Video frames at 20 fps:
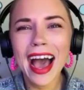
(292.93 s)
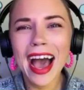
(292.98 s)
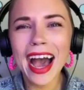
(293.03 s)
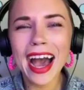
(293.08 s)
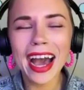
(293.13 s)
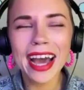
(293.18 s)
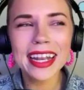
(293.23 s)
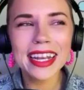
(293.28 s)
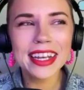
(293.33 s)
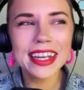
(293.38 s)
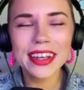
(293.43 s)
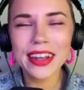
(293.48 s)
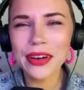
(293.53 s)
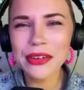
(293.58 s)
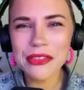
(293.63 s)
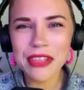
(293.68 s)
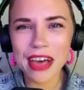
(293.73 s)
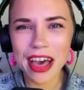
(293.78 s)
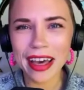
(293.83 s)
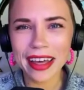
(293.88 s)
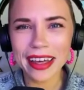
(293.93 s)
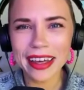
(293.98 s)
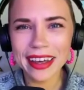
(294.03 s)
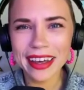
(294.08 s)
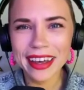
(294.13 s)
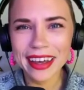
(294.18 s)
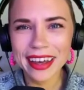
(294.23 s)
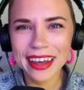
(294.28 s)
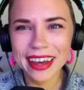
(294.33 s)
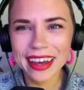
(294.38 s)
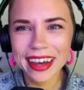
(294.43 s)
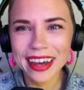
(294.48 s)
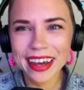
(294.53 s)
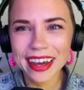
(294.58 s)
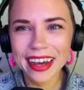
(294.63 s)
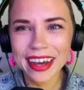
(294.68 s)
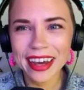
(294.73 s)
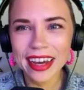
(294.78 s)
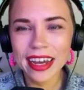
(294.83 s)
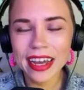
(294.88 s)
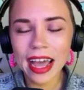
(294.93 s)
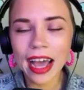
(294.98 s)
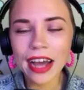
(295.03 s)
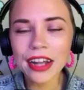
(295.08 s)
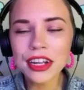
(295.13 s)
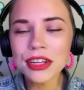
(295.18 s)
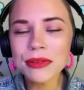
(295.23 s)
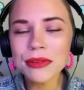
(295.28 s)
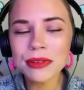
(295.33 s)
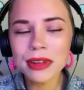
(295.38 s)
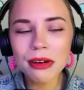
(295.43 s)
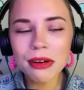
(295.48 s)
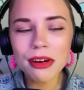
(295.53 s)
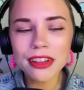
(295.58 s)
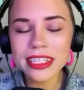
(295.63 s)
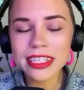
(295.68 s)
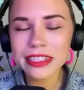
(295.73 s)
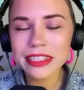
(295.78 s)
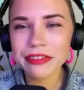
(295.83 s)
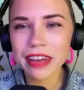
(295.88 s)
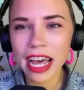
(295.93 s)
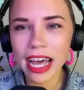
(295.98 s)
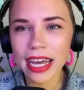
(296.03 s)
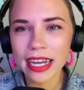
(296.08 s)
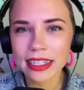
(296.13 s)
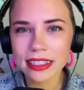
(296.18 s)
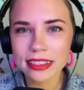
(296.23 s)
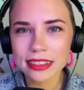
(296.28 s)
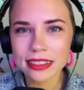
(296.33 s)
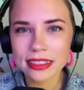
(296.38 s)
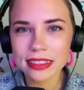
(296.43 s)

I didn't know that. How do you know all these facts?